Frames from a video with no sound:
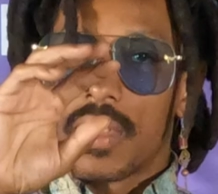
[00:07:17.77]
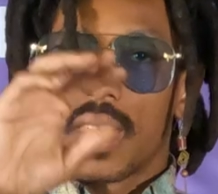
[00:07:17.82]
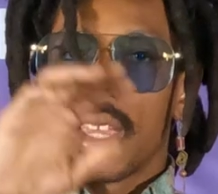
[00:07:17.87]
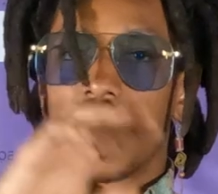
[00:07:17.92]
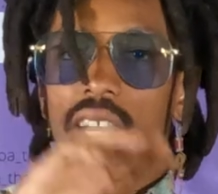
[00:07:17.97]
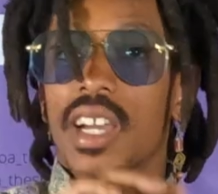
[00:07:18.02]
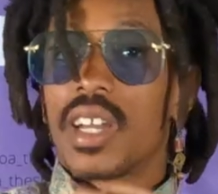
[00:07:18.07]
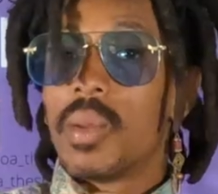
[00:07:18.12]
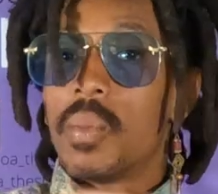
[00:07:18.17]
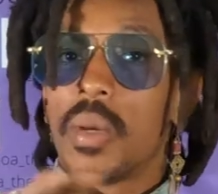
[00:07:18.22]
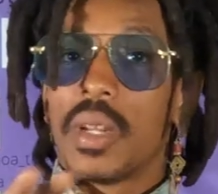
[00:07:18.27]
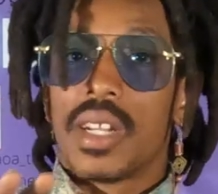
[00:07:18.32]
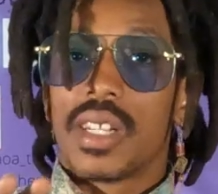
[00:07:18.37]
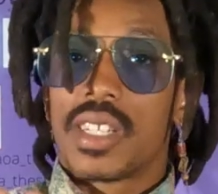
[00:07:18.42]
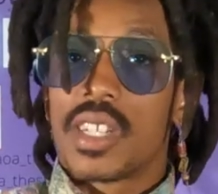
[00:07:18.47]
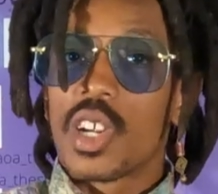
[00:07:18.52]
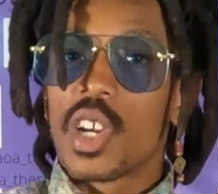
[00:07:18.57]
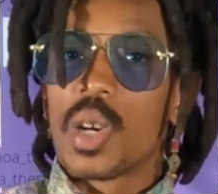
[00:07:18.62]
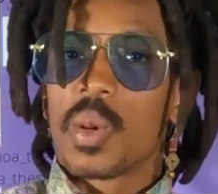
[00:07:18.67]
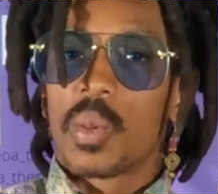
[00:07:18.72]
it could have been a
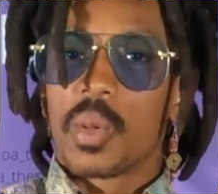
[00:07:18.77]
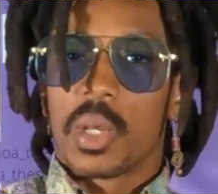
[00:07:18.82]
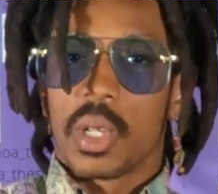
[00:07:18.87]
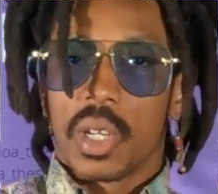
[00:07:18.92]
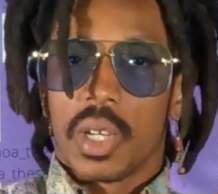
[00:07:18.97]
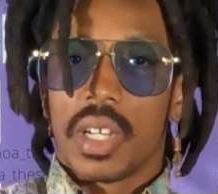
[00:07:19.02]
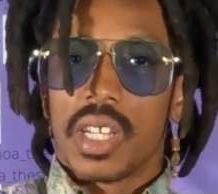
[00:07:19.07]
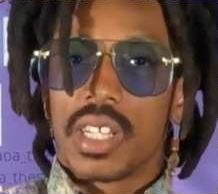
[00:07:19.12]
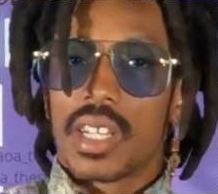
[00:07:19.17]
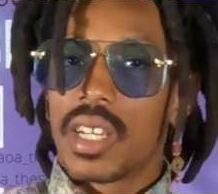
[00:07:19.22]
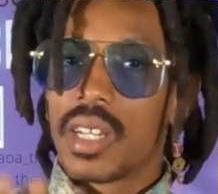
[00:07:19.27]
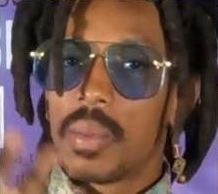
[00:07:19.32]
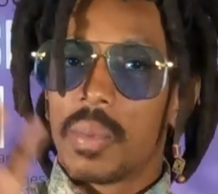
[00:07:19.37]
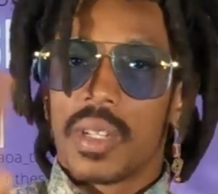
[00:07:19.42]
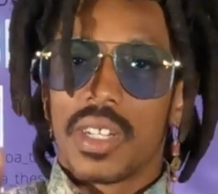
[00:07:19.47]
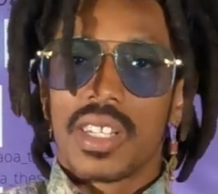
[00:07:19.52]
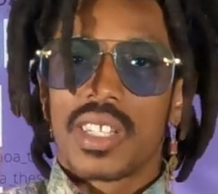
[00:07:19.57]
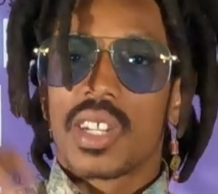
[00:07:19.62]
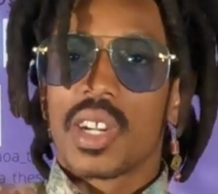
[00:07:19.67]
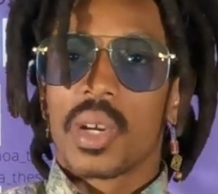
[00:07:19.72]

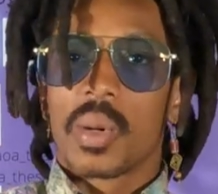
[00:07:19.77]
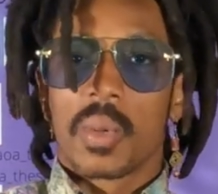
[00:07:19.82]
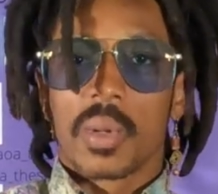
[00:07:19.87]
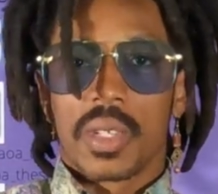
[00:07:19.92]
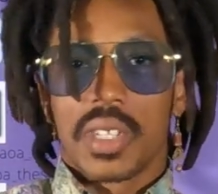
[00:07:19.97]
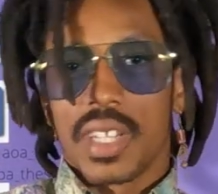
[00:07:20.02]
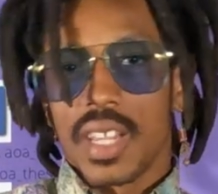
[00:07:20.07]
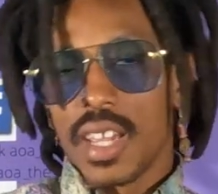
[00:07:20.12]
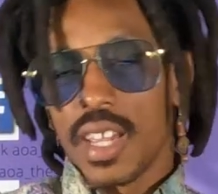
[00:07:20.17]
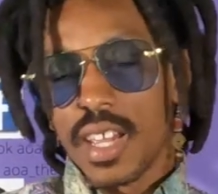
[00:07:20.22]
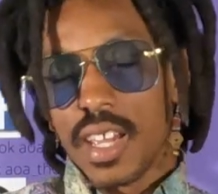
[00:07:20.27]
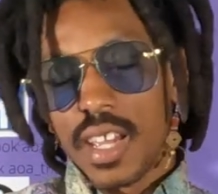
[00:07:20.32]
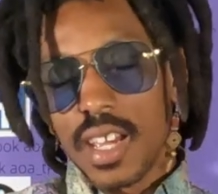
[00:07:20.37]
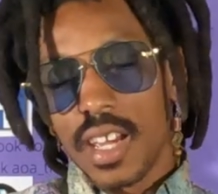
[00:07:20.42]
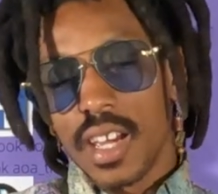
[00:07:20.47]
terrible set,